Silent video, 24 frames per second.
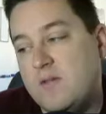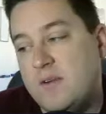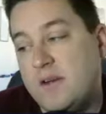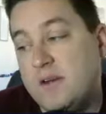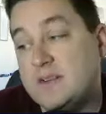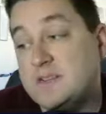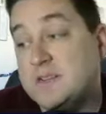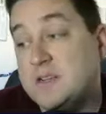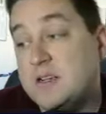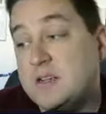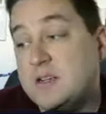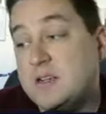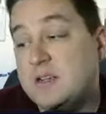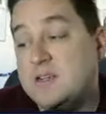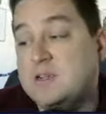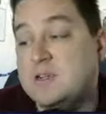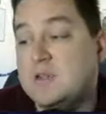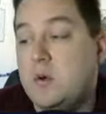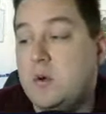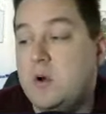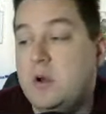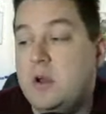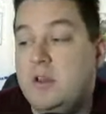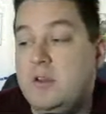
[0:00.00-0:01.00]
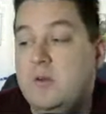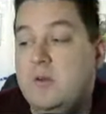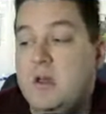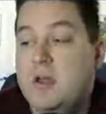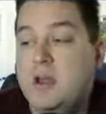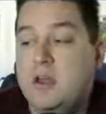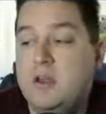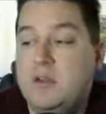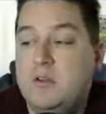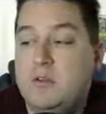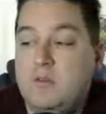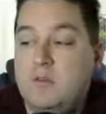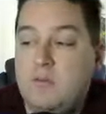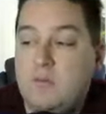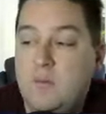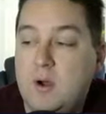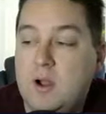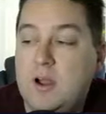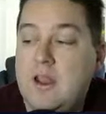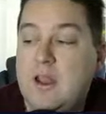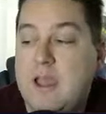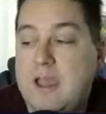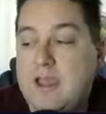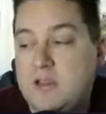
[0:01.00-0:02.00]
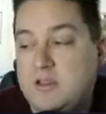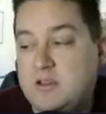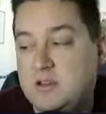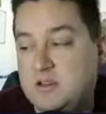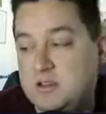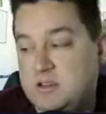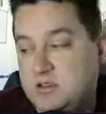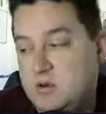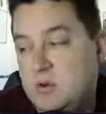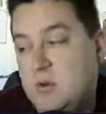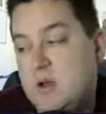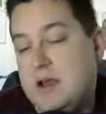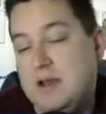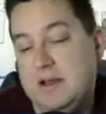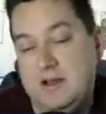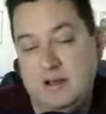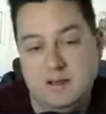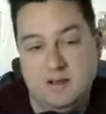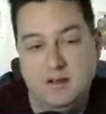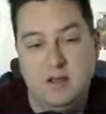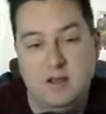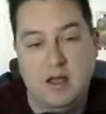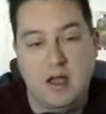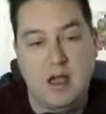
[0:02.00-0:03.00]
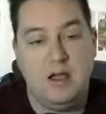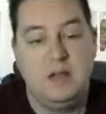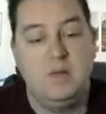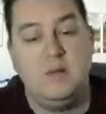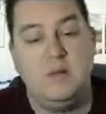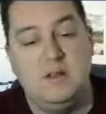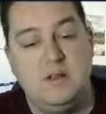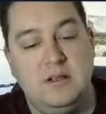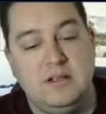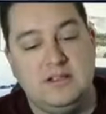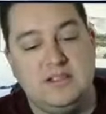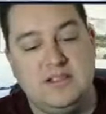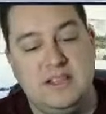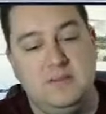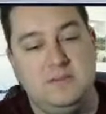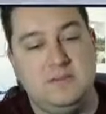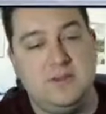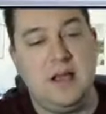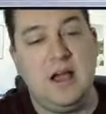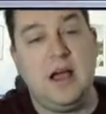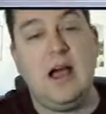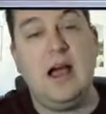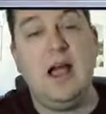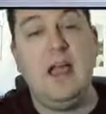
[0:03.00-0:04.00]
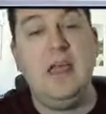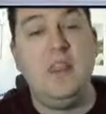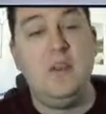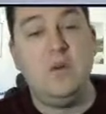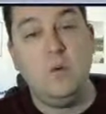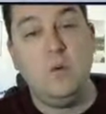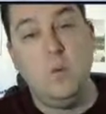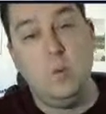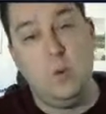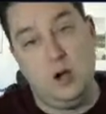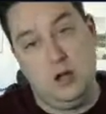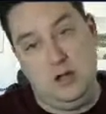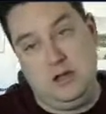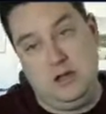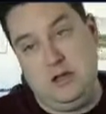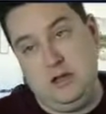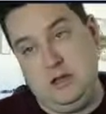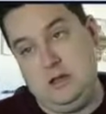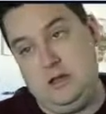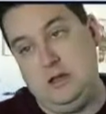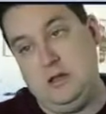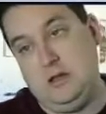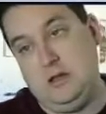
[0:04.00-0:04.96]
5, 6, or you can use 1 and a 2 and a. I will accept either one.